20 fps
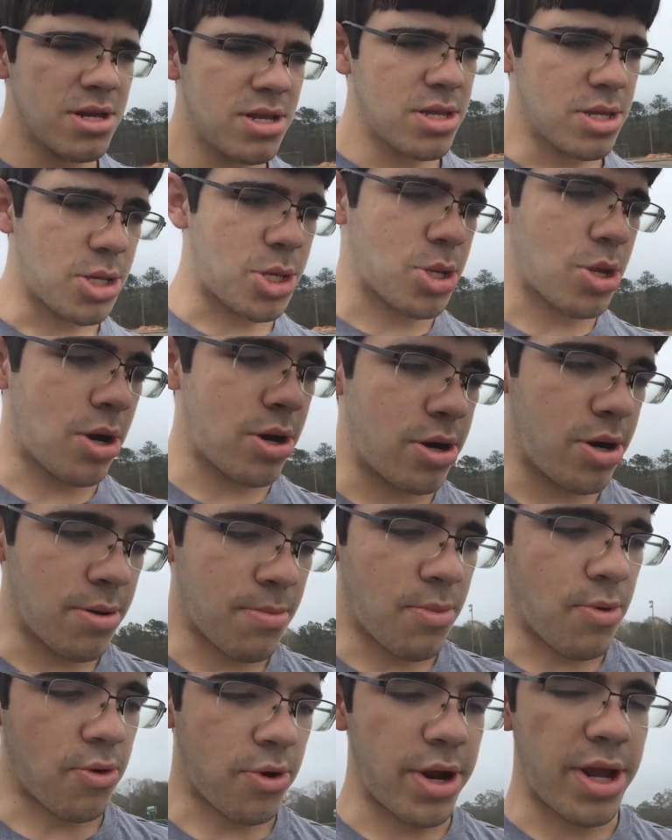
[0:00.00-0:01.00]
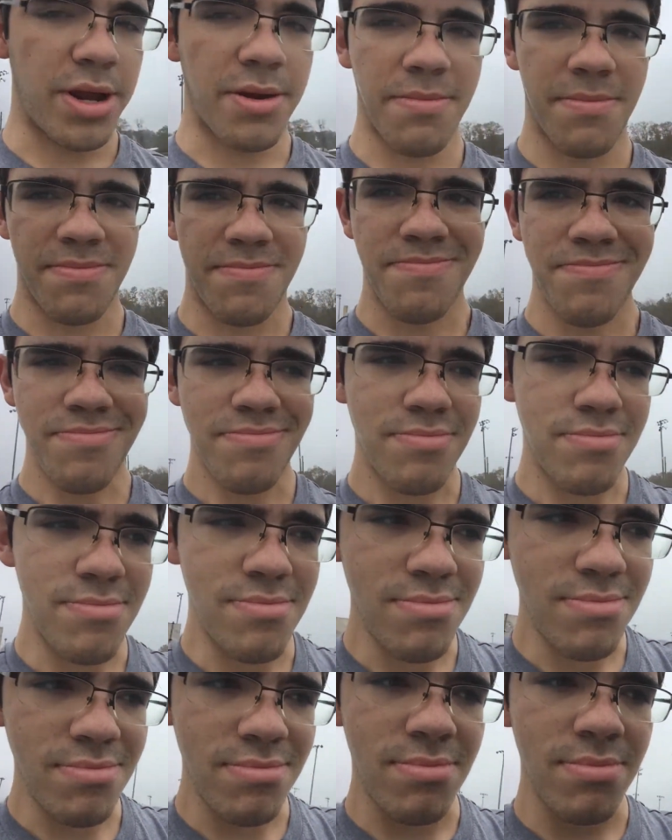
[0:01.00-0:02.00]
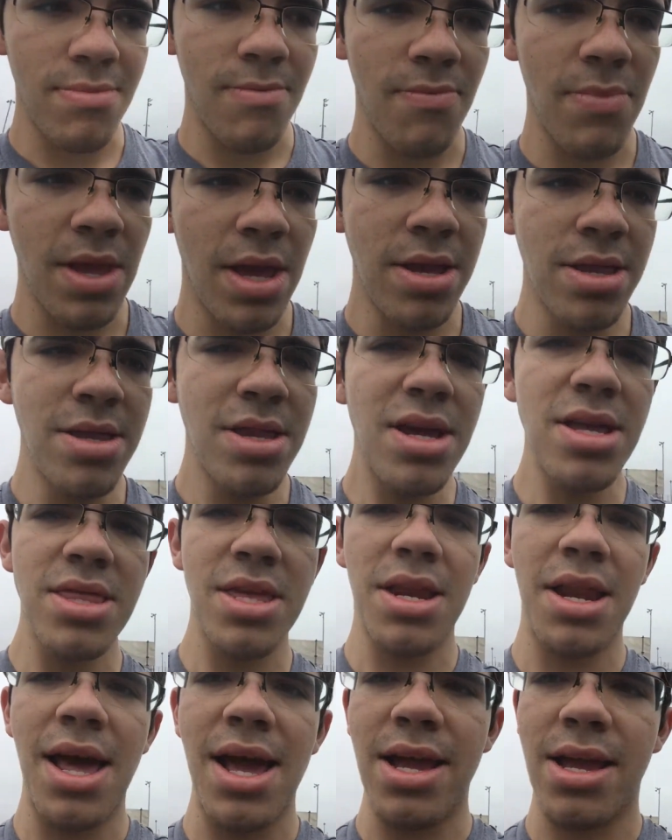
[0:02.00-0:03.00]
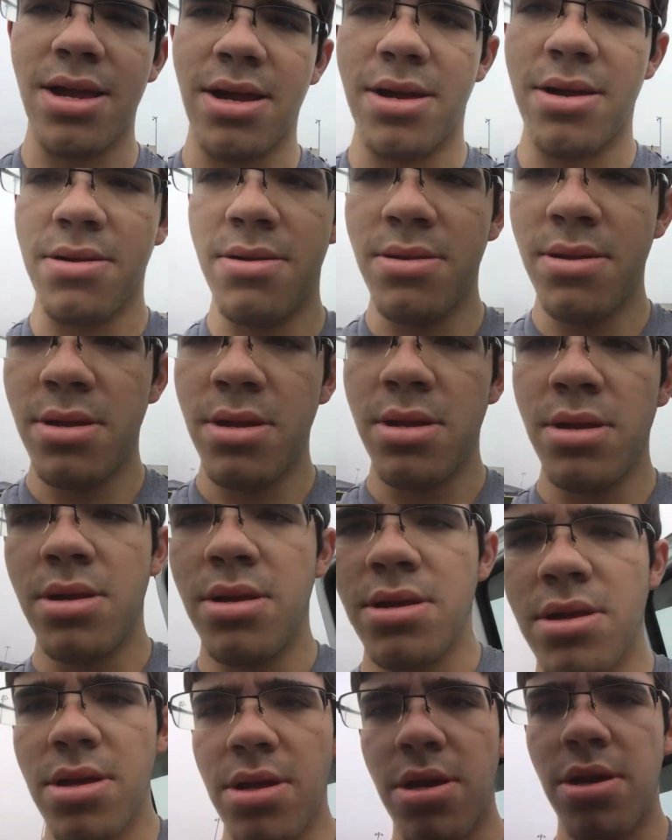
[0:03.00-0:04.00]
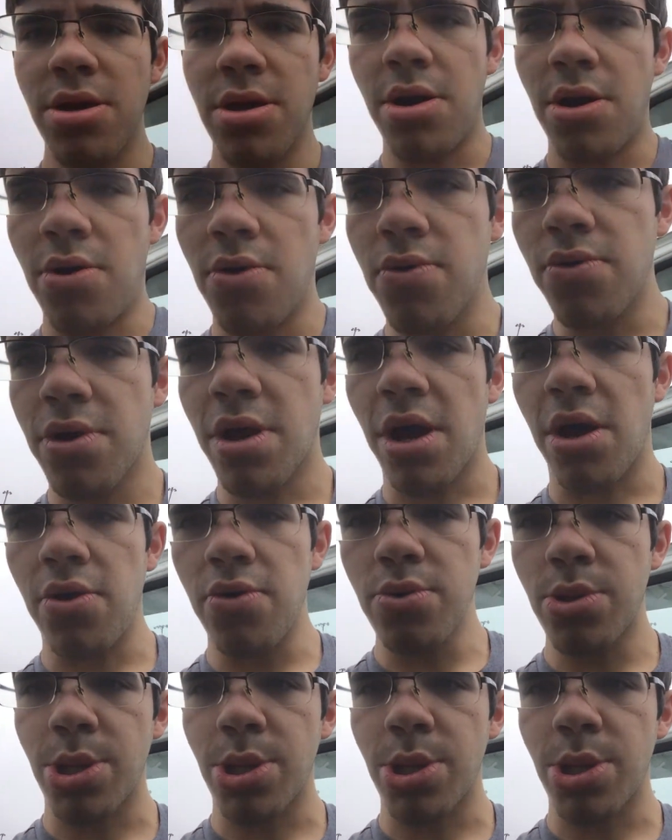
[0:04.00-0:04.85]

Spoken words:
to start your morning. Nothing like a good old cold